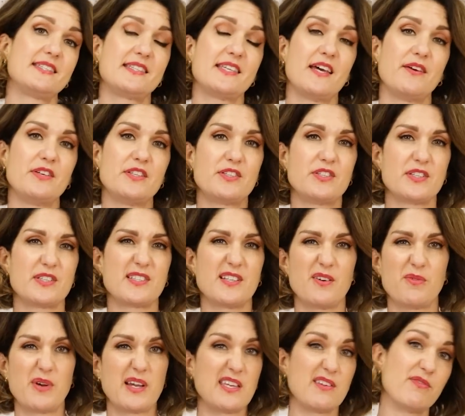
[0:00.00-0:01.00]
So it's just
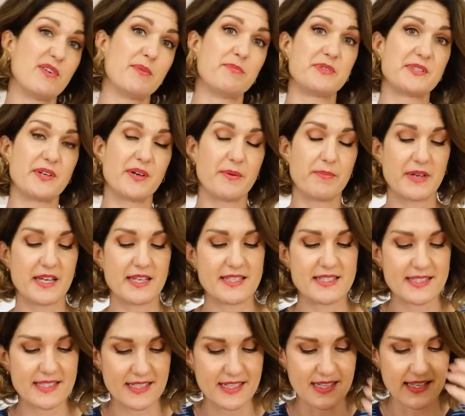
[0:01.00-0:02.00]
like where your ribs are
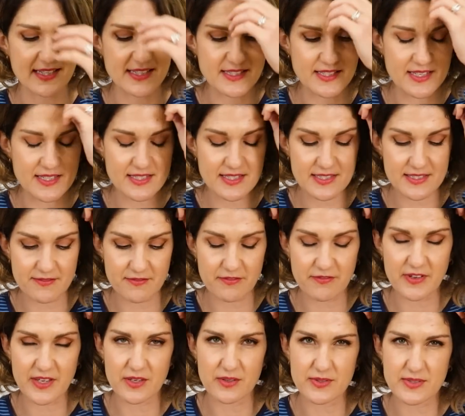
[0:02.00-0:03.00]
basically. So it doesn't
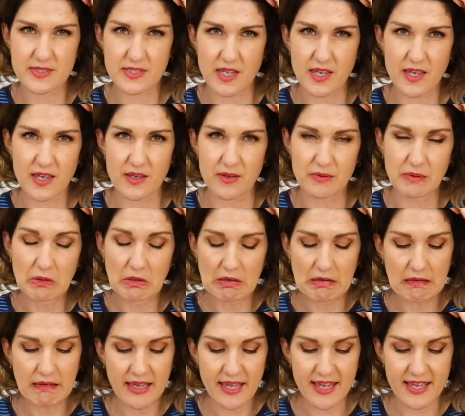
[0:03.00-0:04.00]
feel so
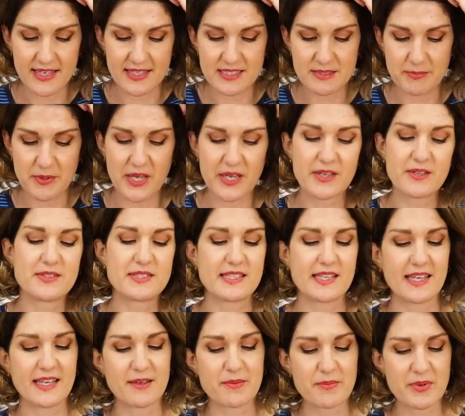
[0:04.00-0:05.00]

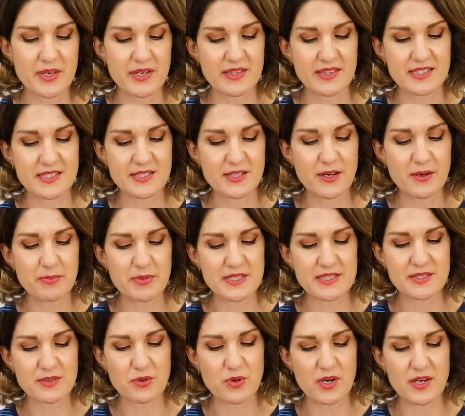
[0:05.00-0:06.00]
exposing, but the top
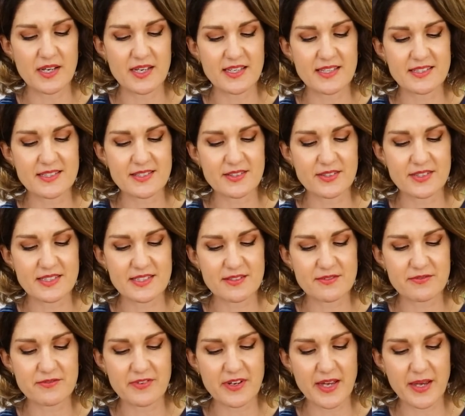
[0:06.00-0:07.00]
is quite sort
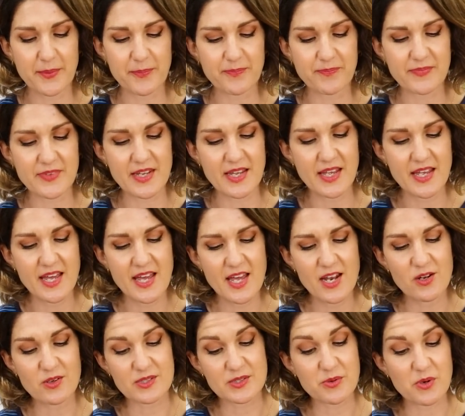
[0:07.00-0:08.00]
of um,
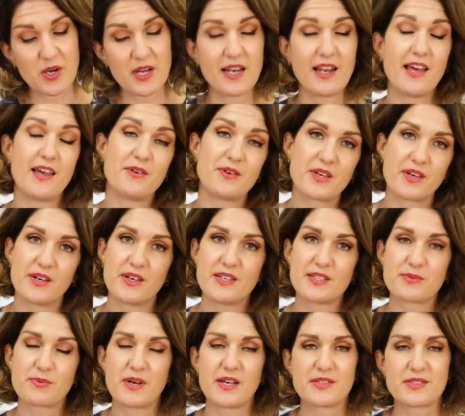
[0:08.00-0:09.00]
looks quite low cut
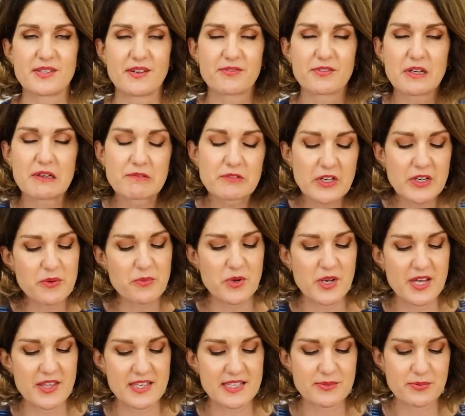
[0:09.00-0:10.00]
as well. So I've got, I've got to
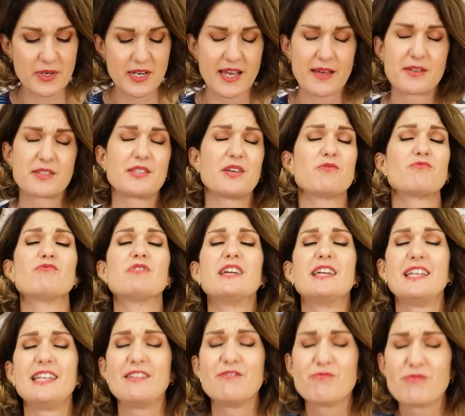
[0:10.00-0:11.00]
work this one out because I
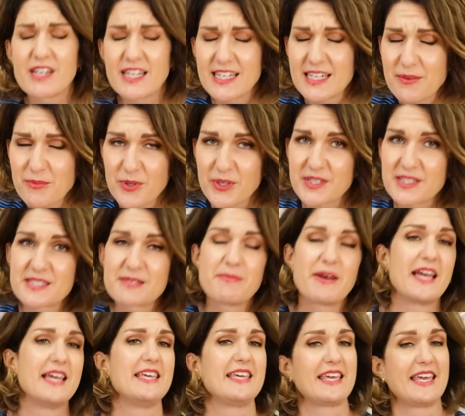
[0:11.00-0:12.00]
really, really want to
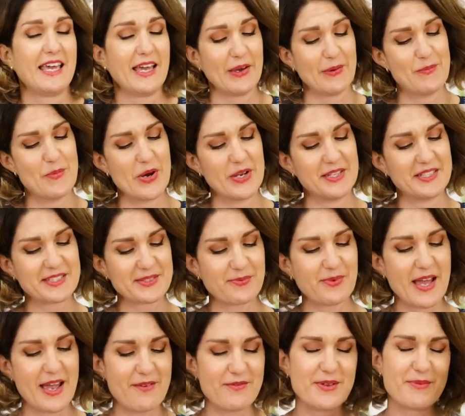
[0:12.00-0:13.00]
make it, want to
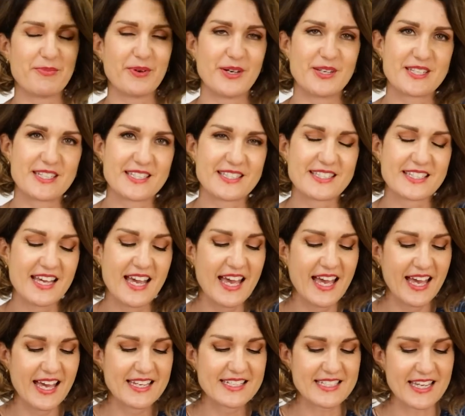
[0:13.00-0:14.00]
wear it, but I just
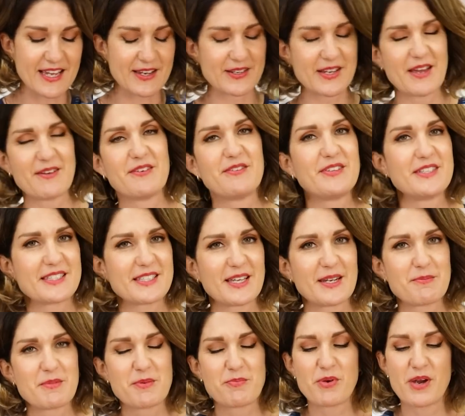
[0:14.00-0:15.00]
don't know if it's going
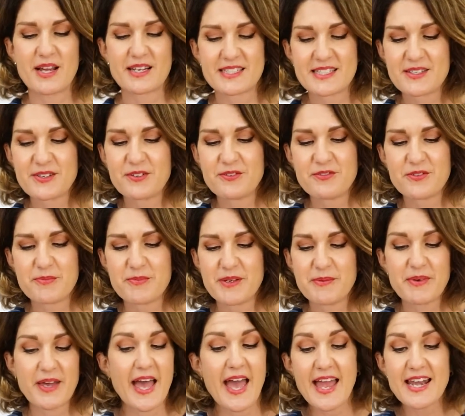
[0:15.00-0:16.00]
to be practical for me.
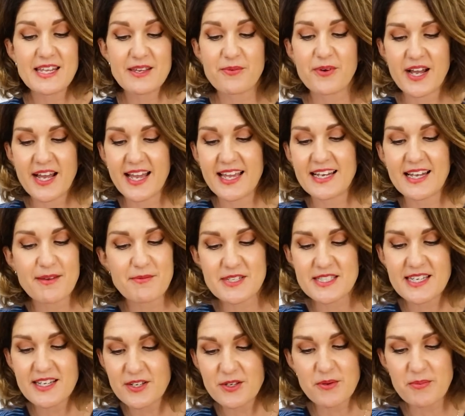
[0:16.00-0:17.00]
But anyway, let me
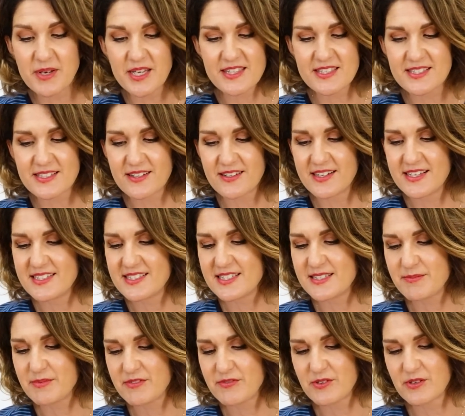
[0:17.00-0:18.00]
tell you about the
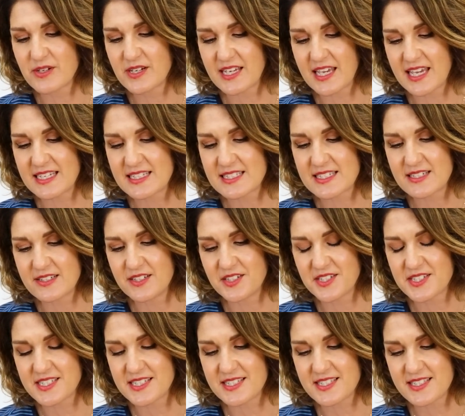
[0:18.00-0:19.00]
sizes before I get
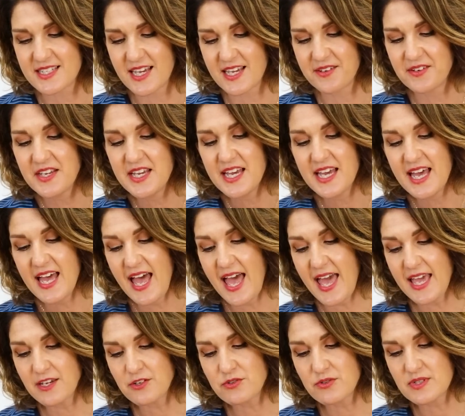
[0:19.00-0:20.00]
started. So
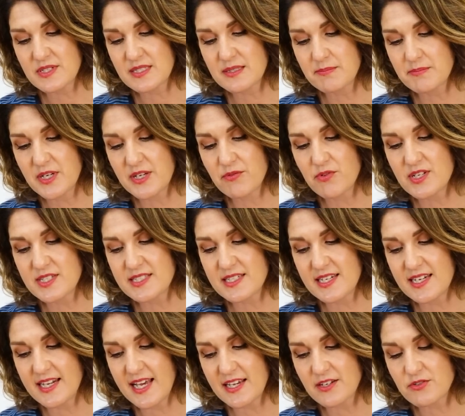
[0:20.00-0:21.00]
extra small, it runs in
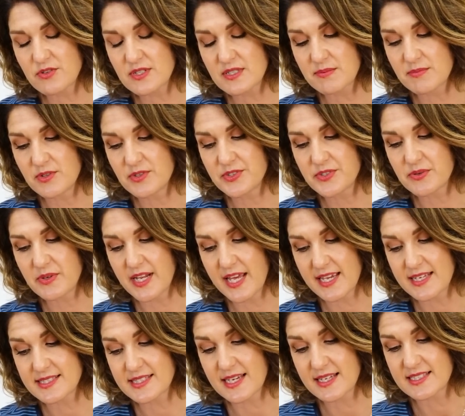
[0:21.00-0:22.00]
an extra small to an
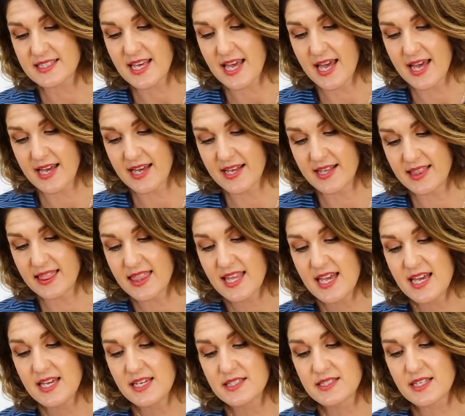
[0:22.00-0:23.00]
XXL
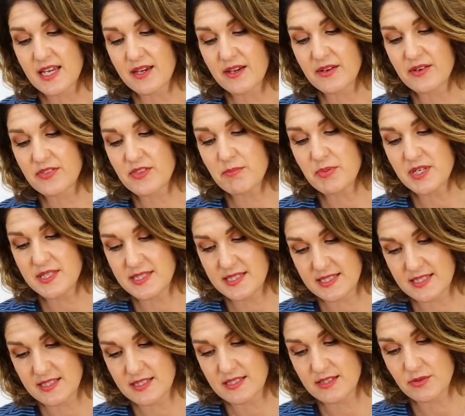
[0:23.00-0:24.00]
so the bust
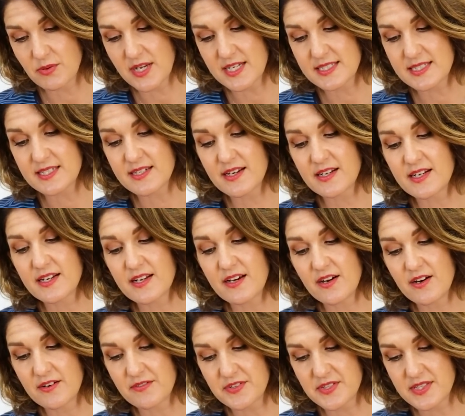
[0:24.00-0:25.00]
is 29 and a
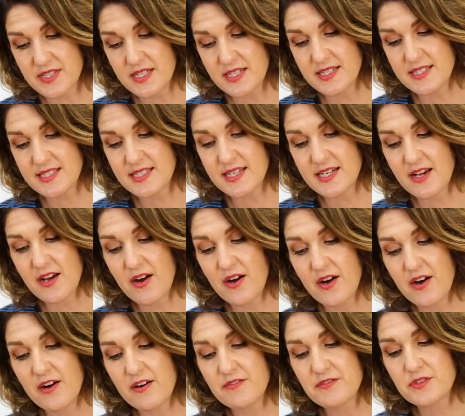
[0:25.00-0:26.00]
half to 30 and a
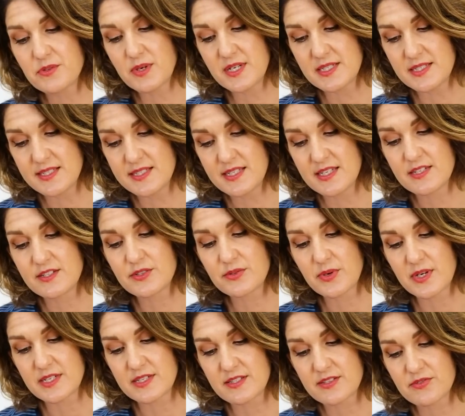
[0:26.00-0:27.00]
half, 22 to
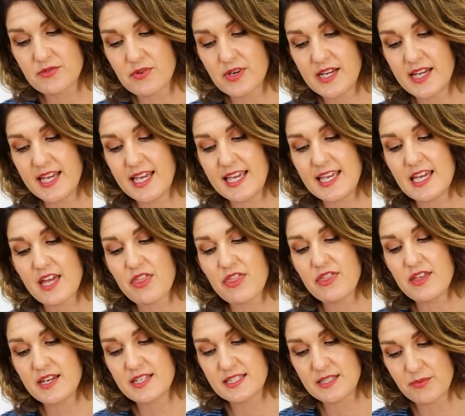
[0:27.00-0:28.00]
23,
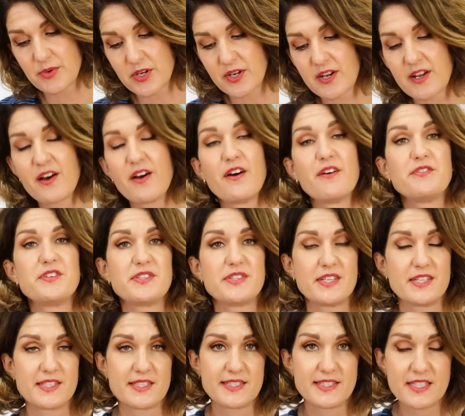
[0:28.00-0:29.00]
31 and a half to
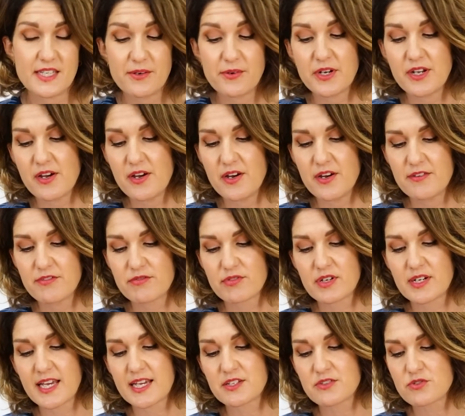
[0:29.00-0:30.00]
32 and a half for
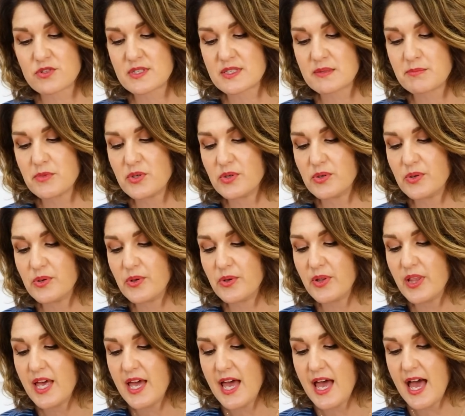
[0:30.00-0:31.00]
an extra
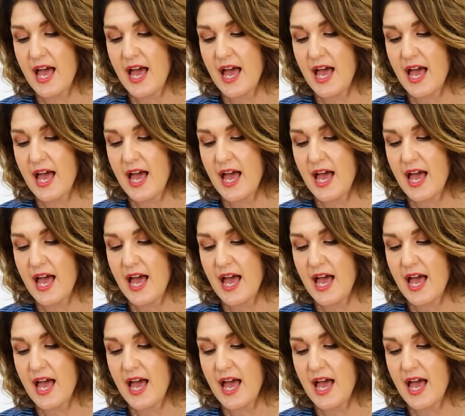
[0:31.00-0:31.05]
small.